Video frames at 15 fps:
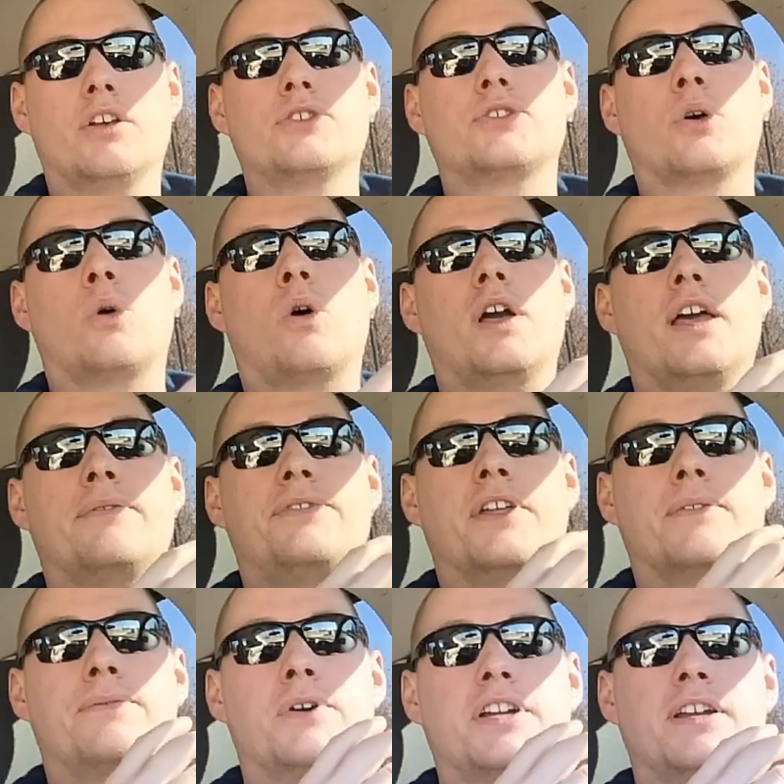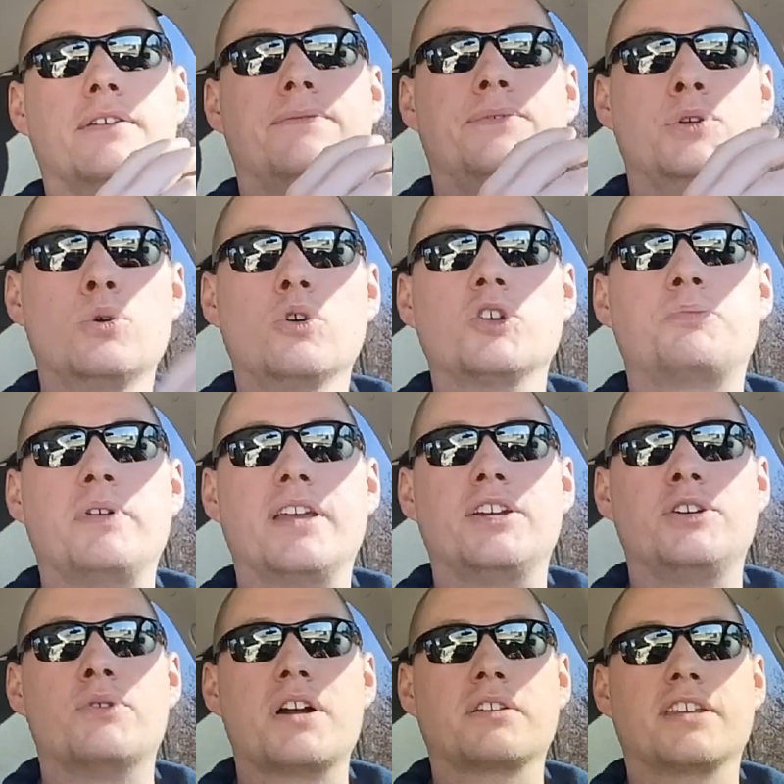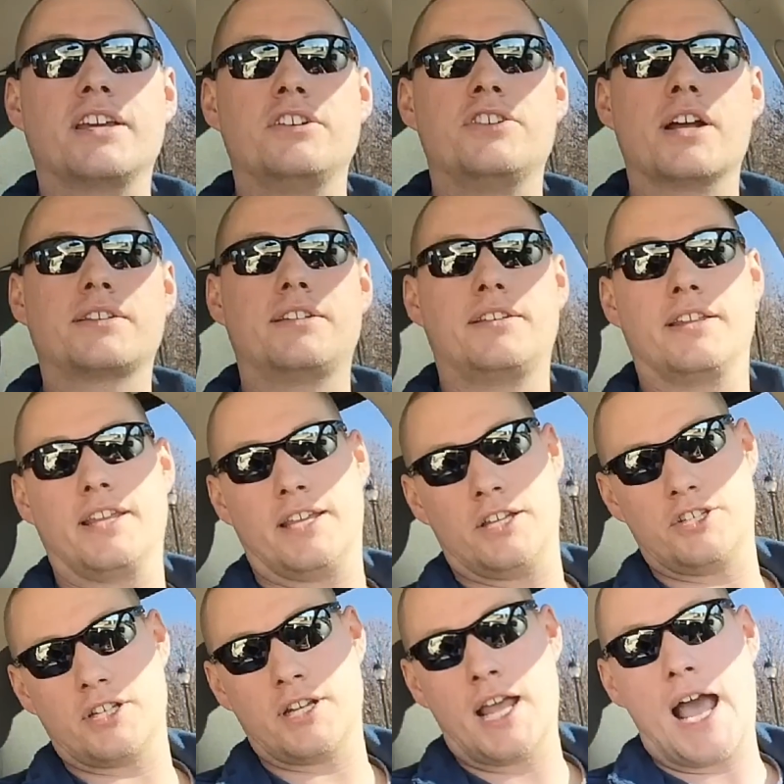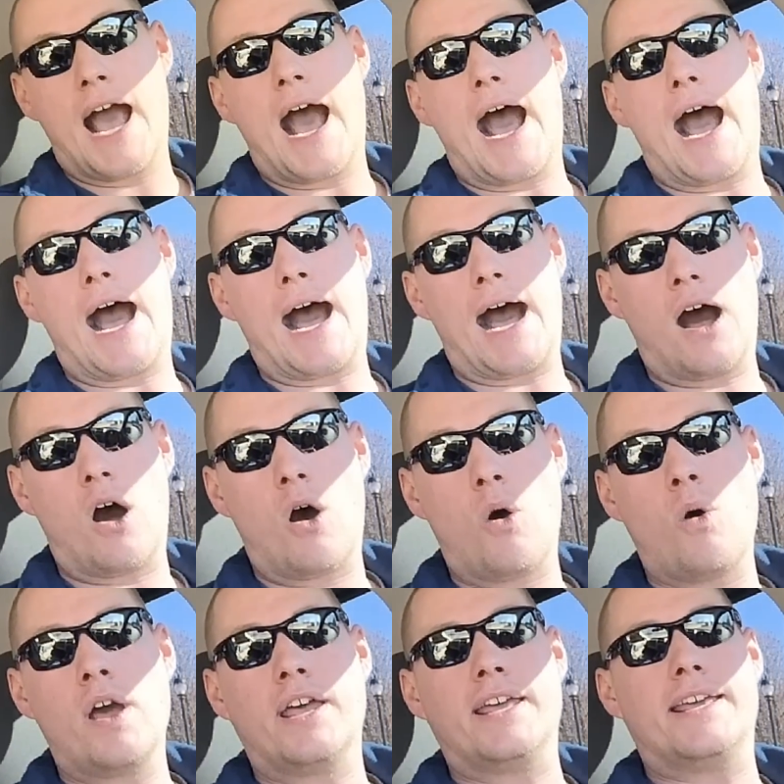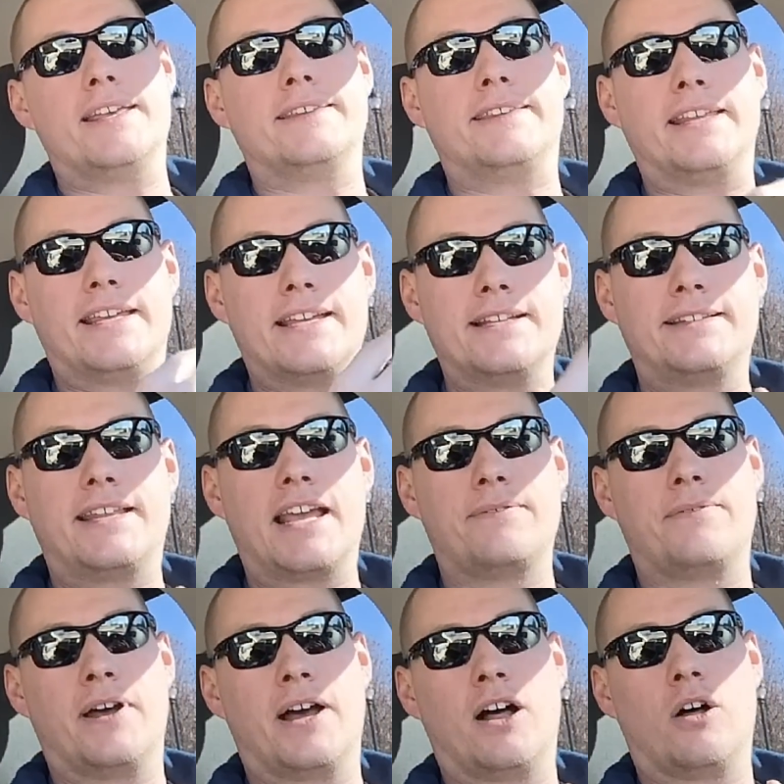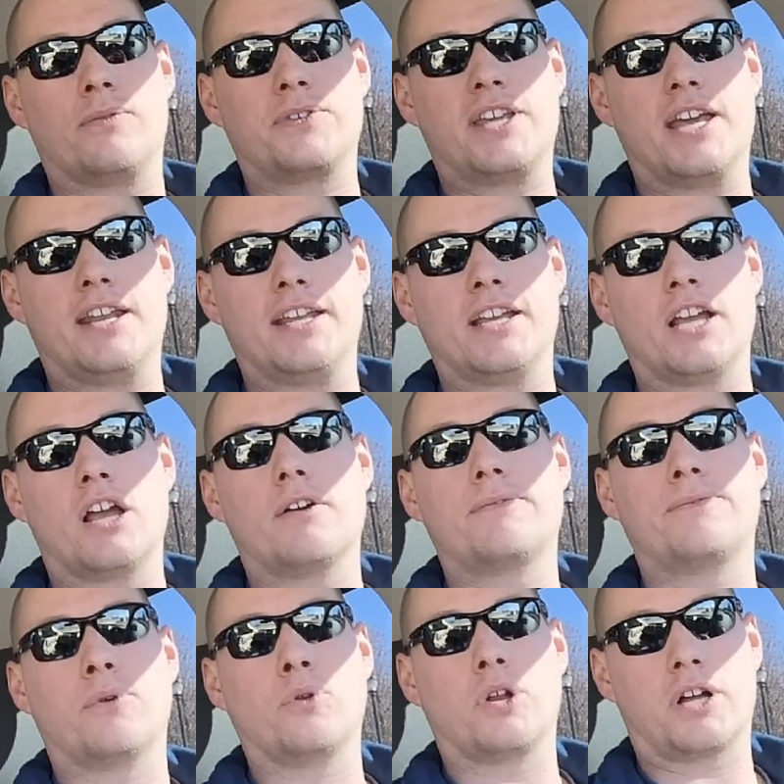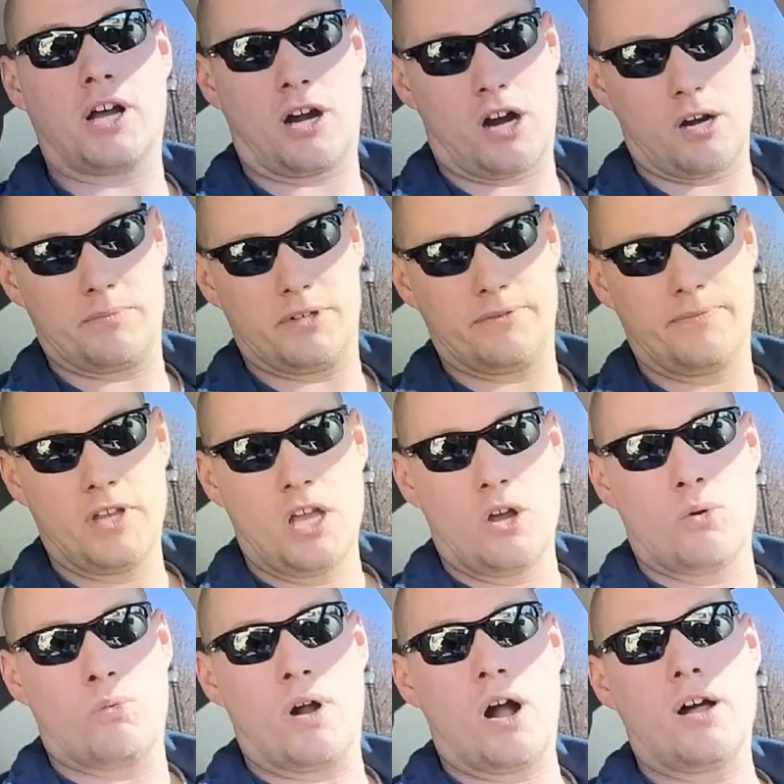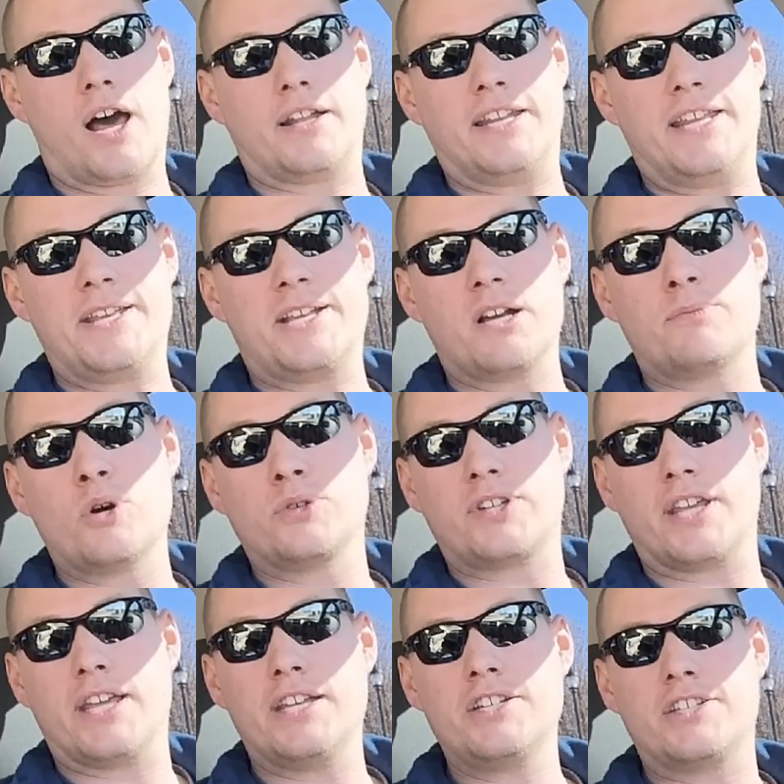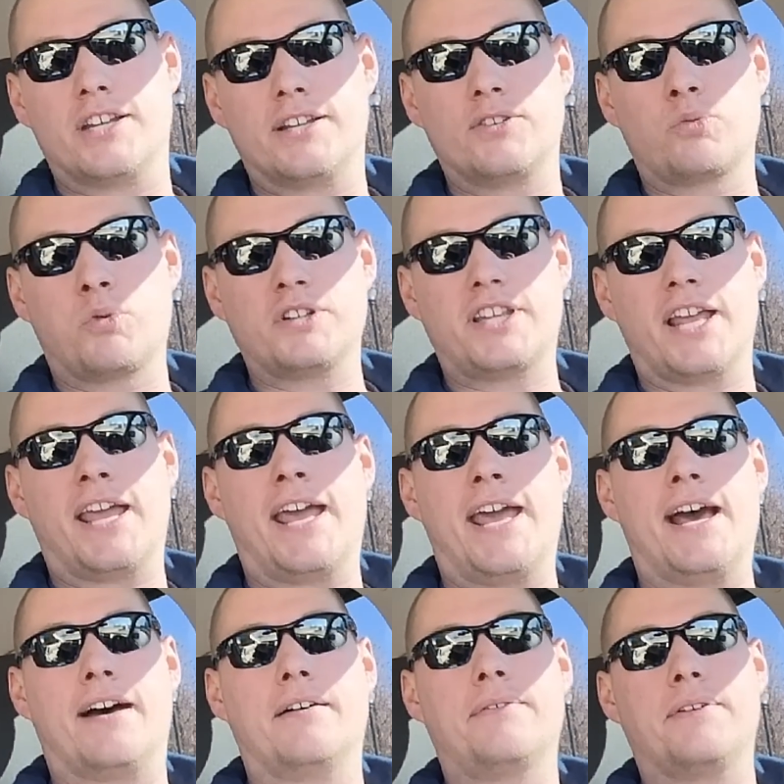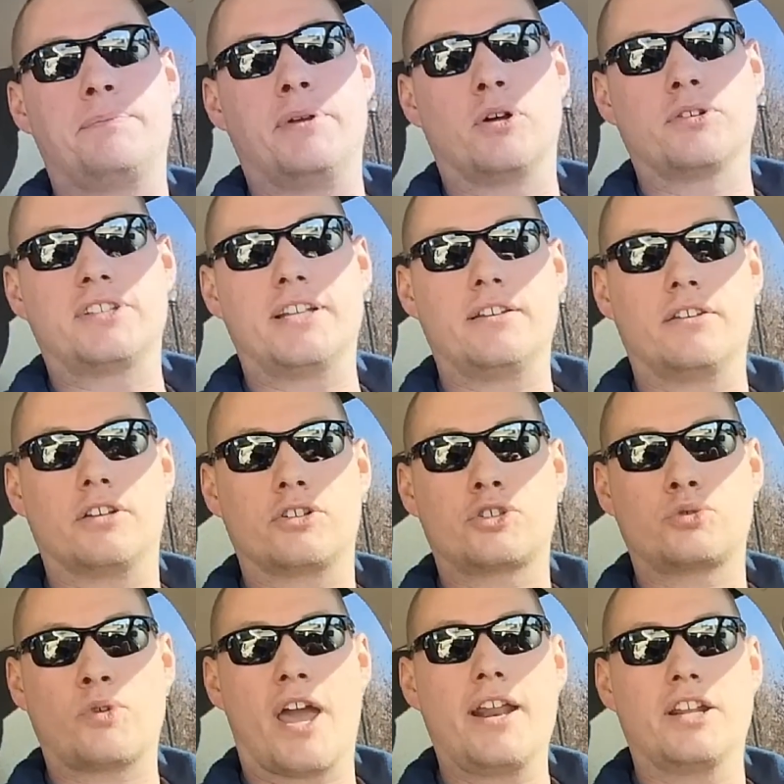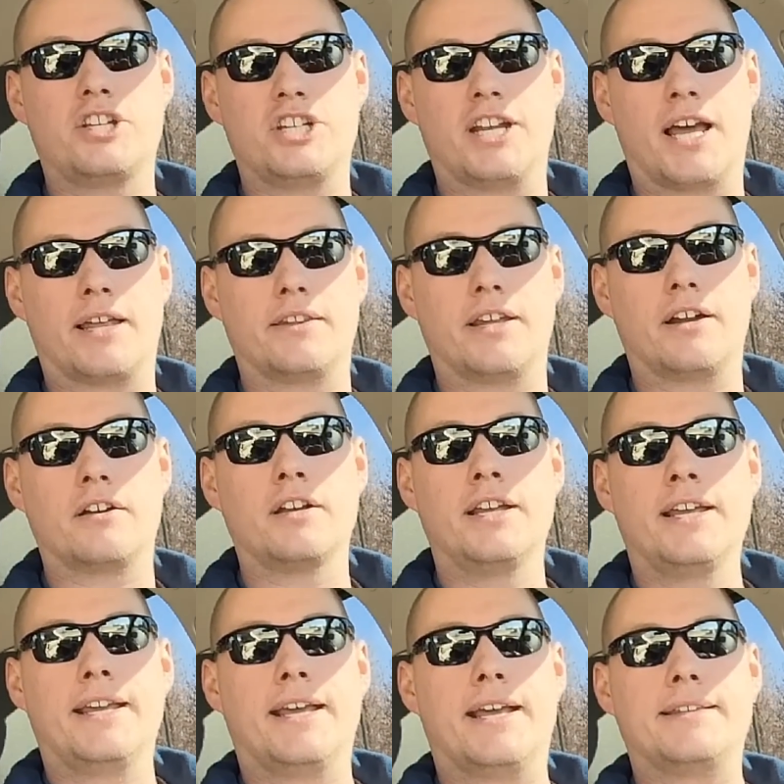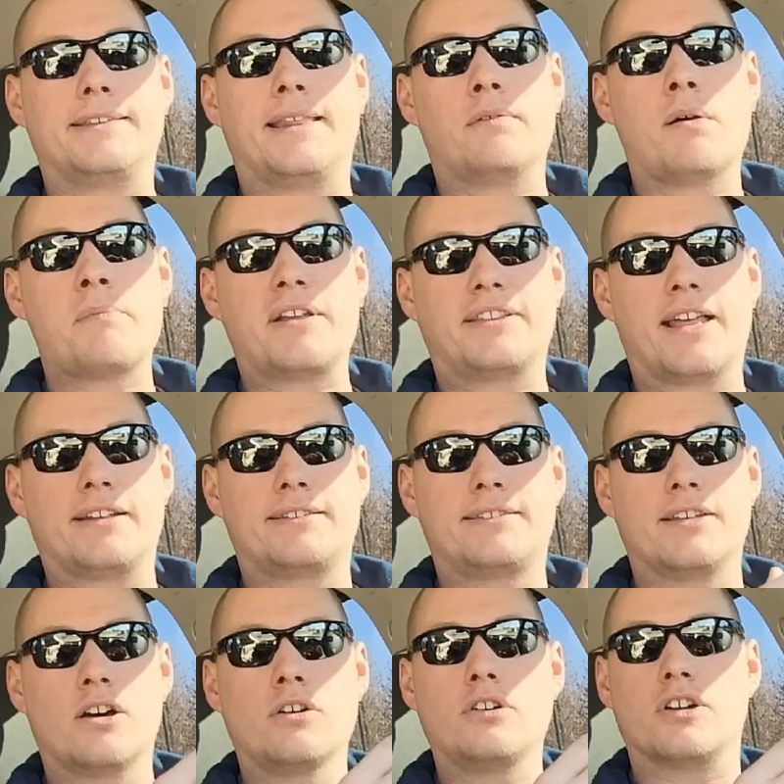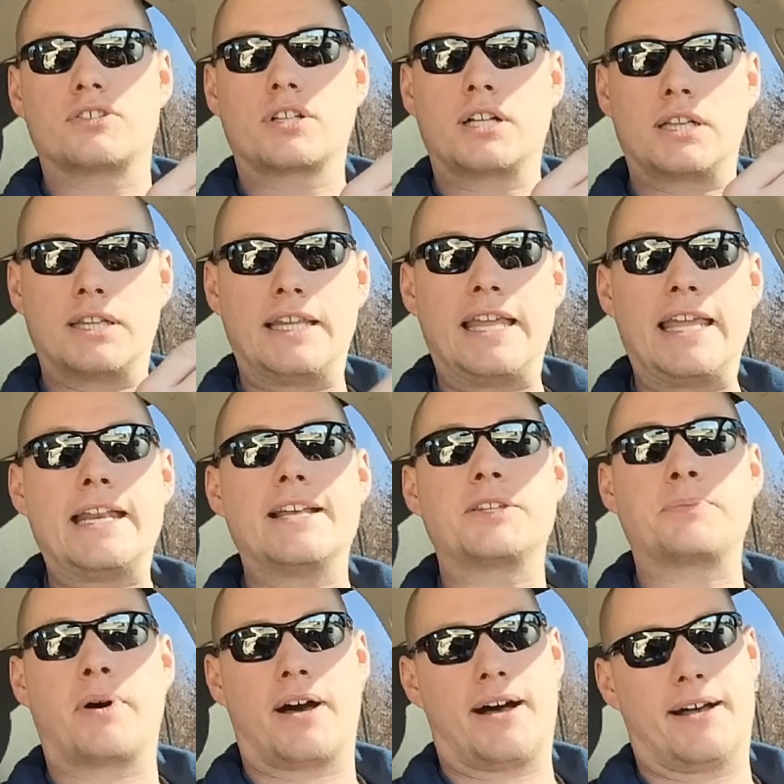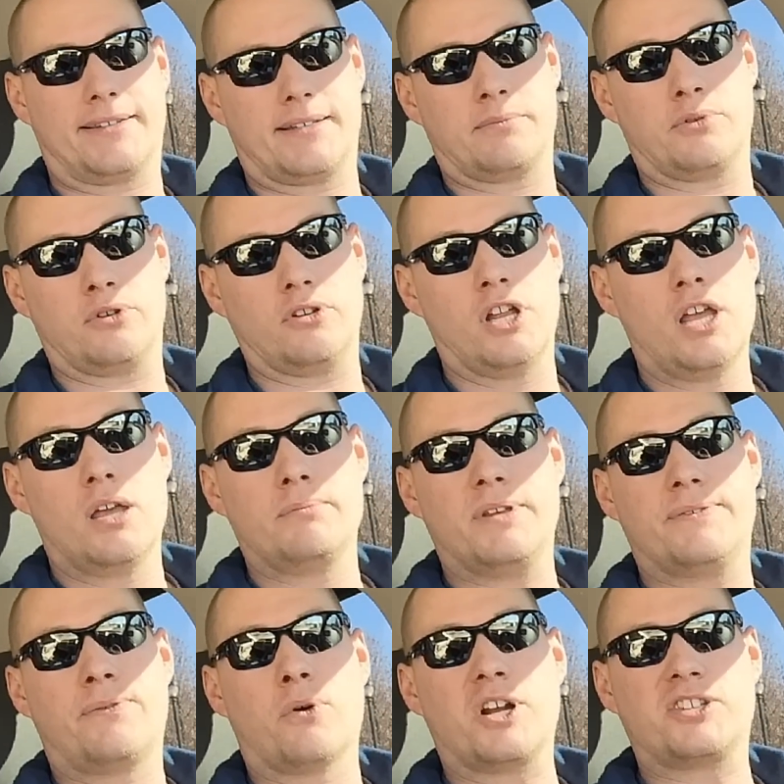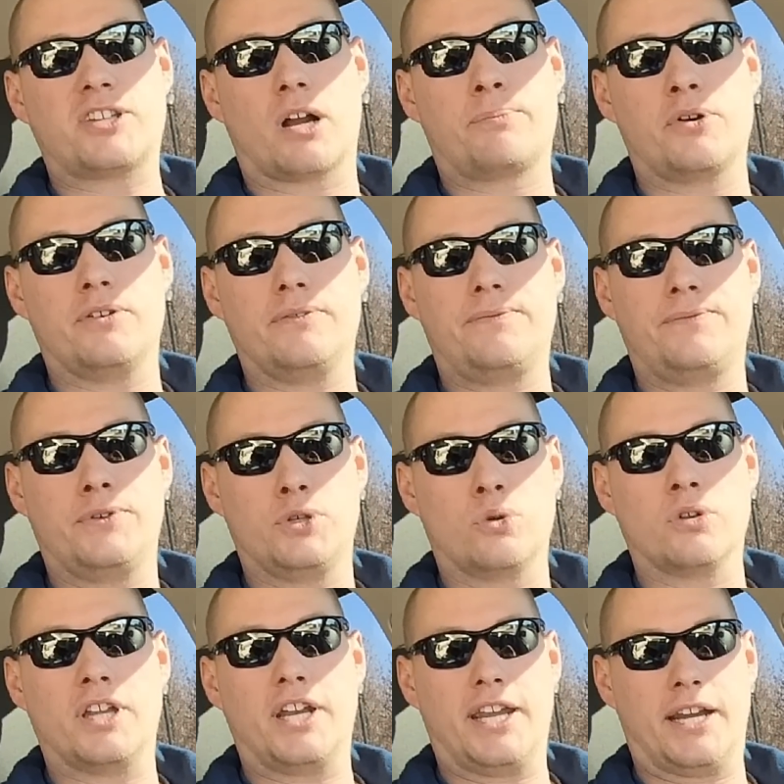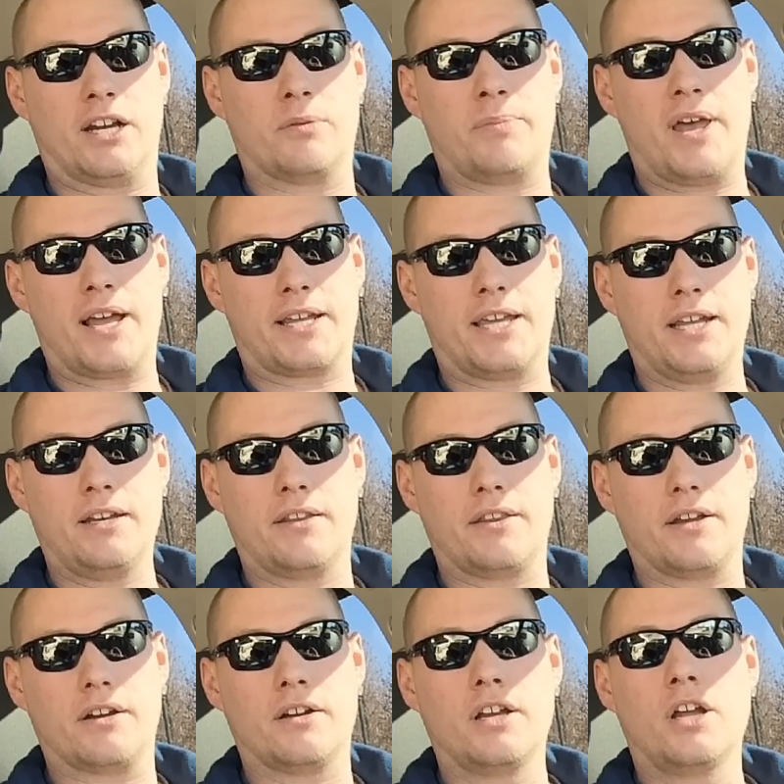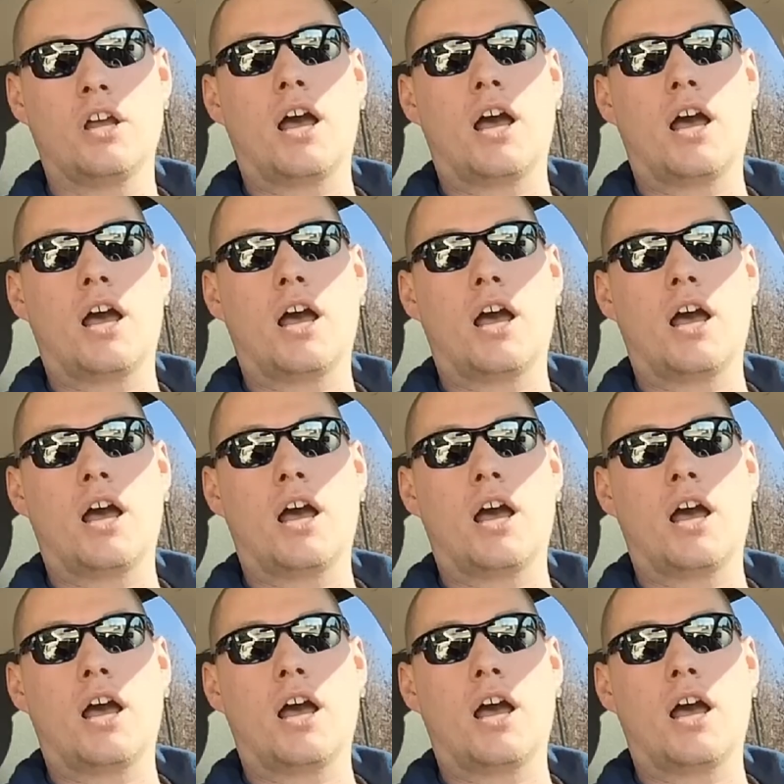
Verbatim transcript: So if the freaking fuel's being directly injected to the engine, how is the intake valve getting full of carbon? Well, on EcoBoost engines, what they have built into their strategy on there is they want to make that cylinder as clean as possible before you start putting fuel and air back into there.